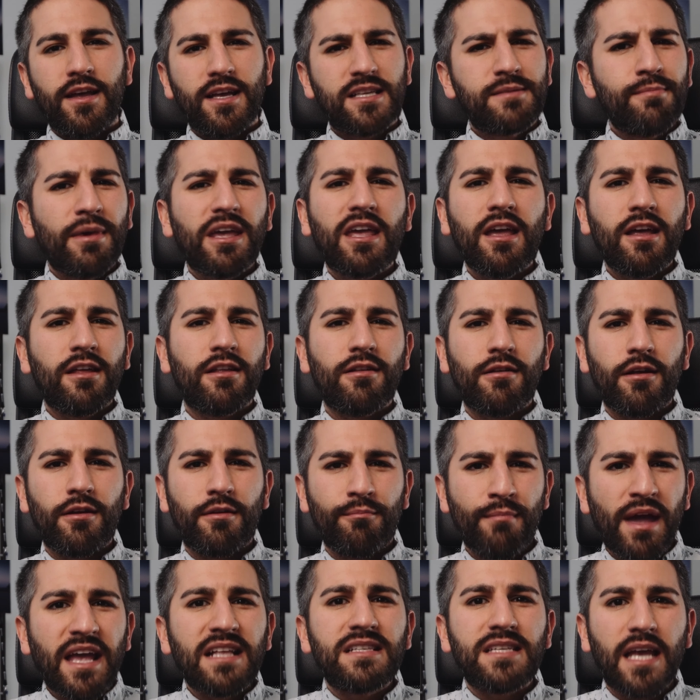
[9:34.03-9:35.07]
It's making
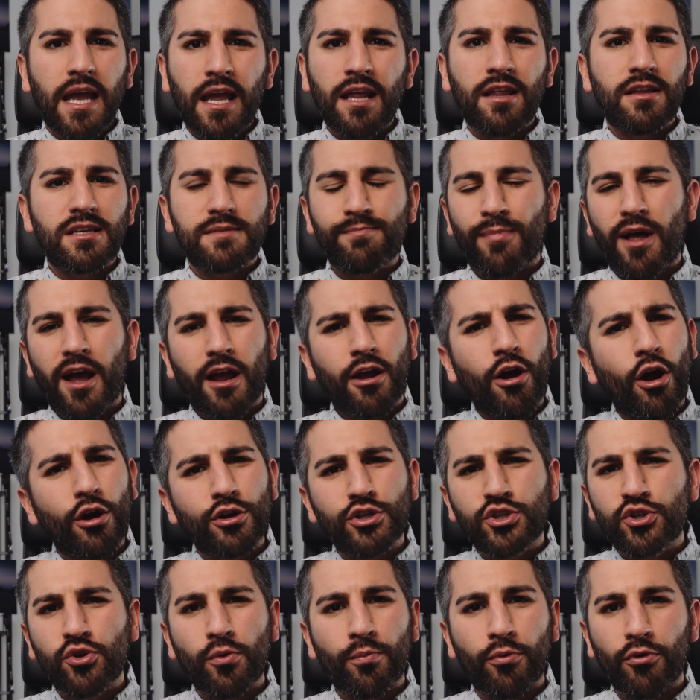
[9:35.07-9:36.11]
maintaining this black car
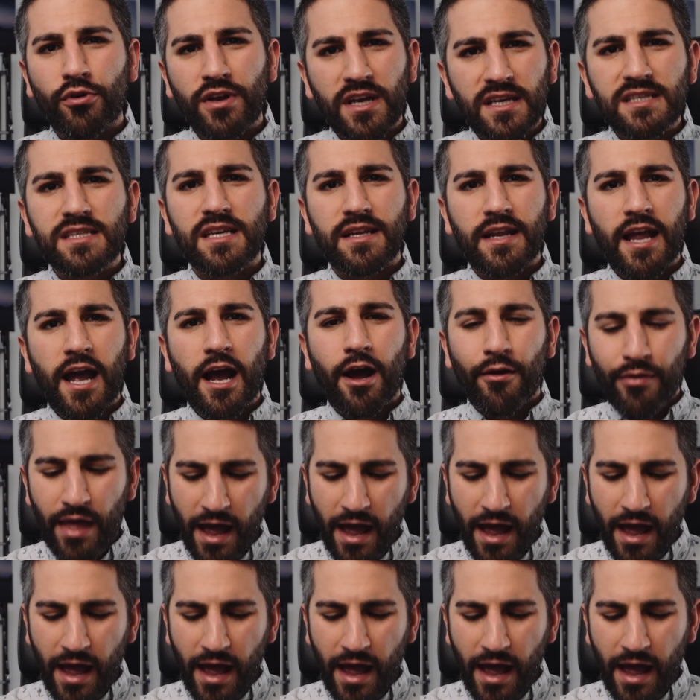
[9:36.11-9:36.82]
super easy now.